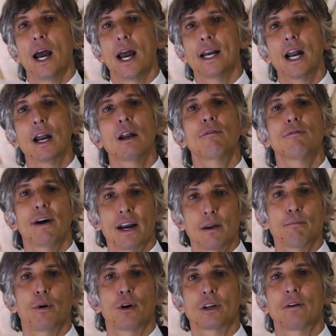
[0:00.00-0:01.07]
Another very
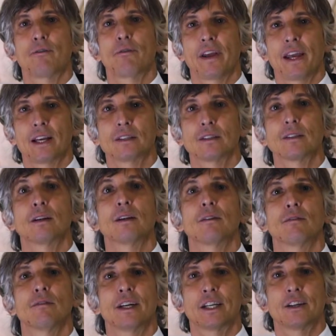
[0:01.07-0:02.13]
important thing
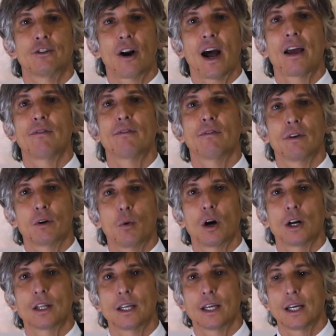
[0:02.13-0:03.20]
that drive the
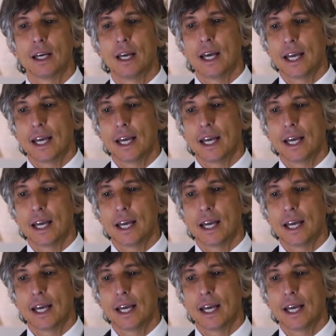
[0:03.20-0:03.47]
quality